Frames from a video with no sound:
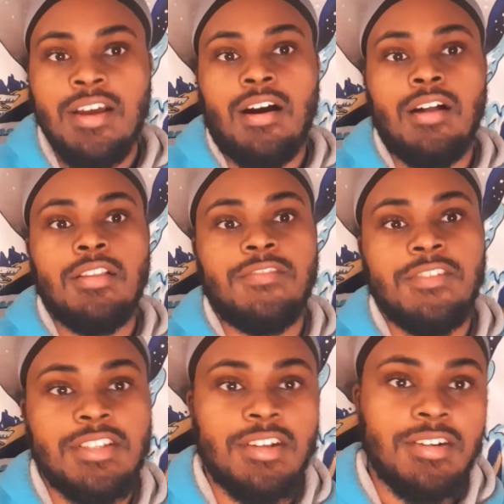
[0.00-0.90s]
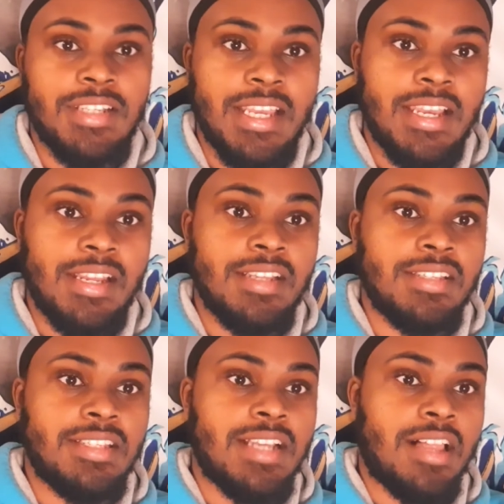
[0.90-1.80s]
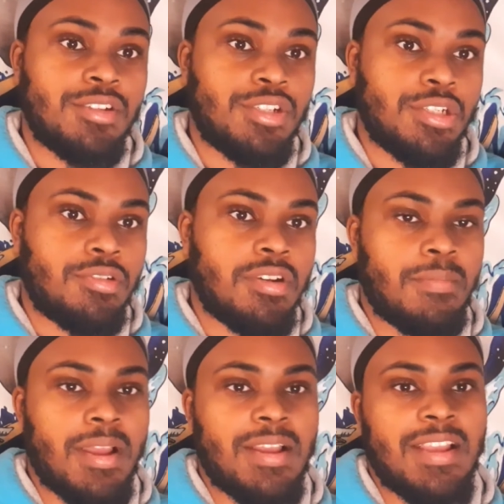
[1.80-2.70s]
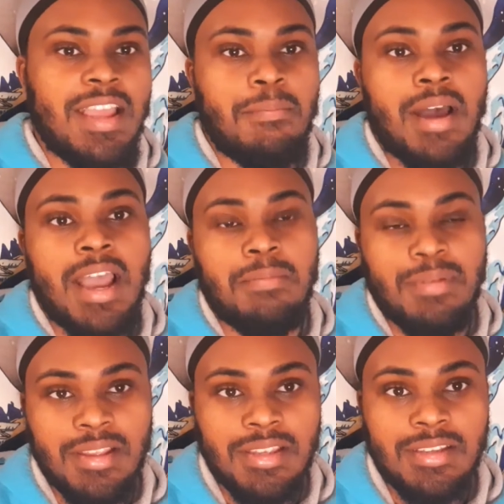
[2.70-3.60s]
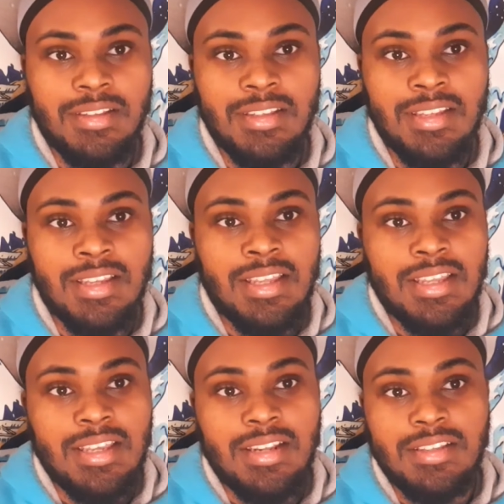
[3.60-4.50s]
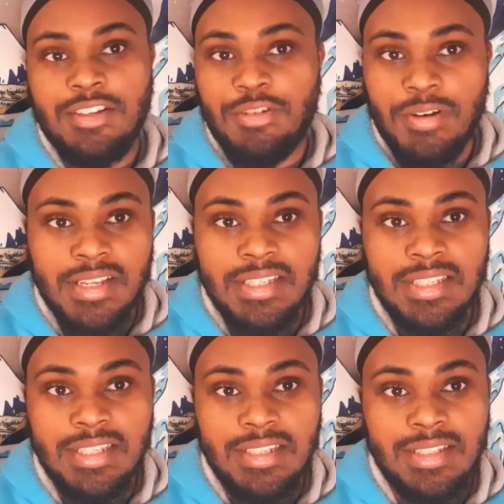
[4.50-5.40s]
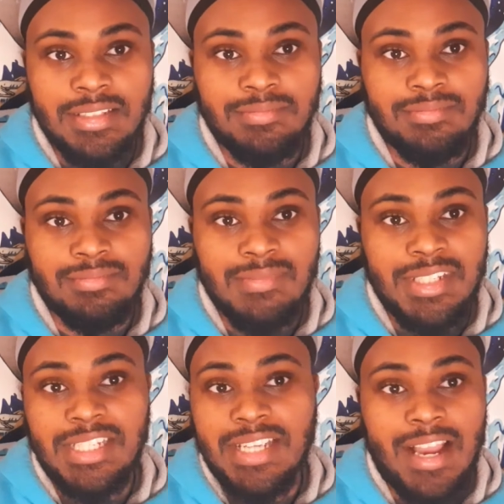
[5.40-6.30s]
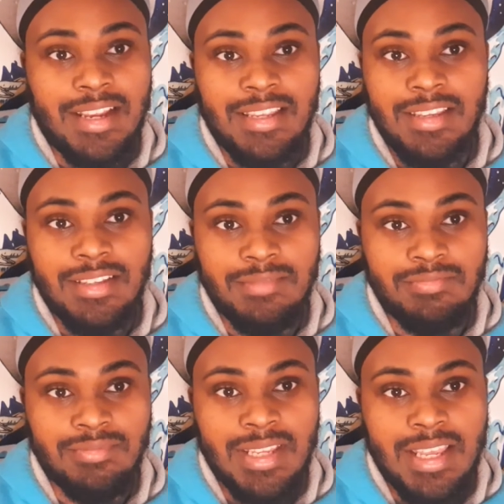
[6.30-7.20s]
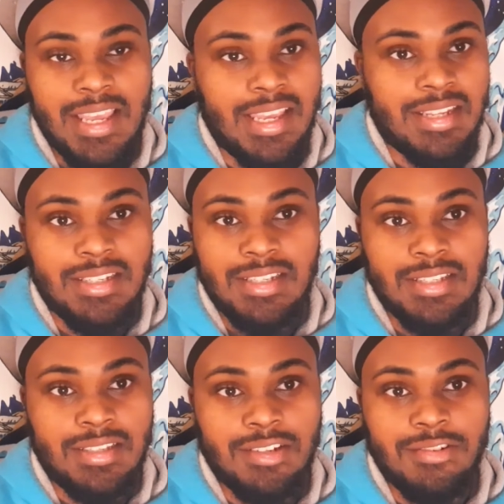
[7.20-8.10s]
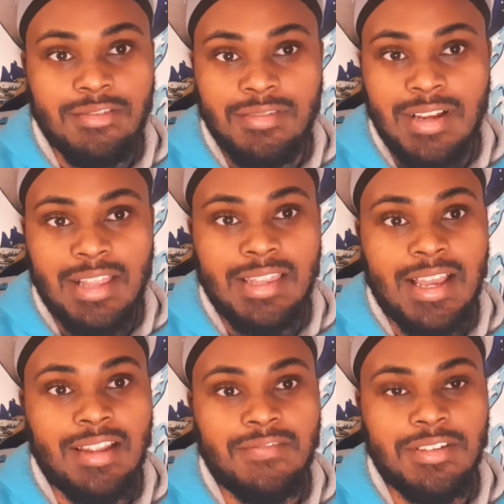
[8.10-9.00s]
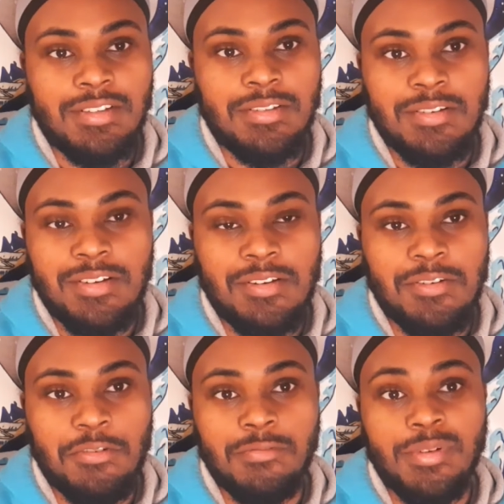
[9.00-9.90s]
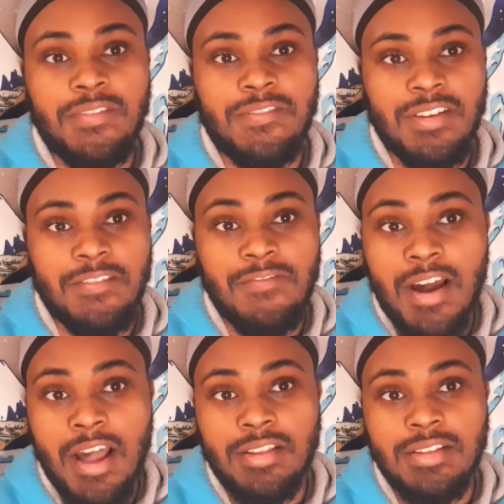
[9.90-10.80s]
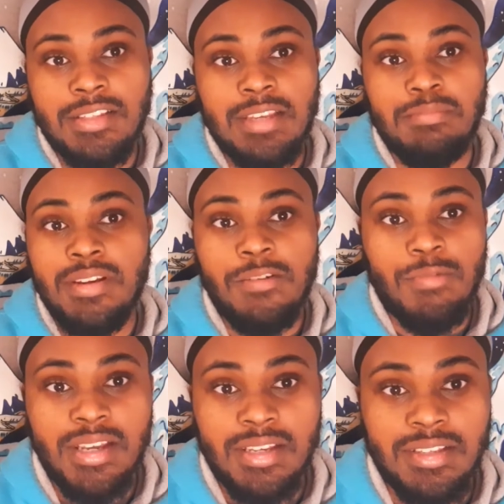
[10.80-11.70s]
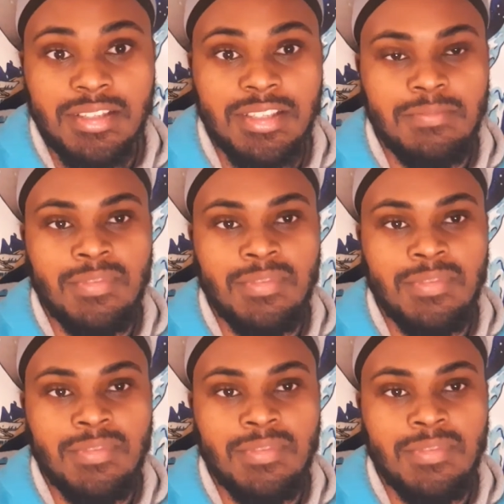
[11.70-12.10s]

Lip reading: All of Us Are Dead is a solid show in my opinion. It is crazy, shocking, and just a lot of just horrific violence in many ways.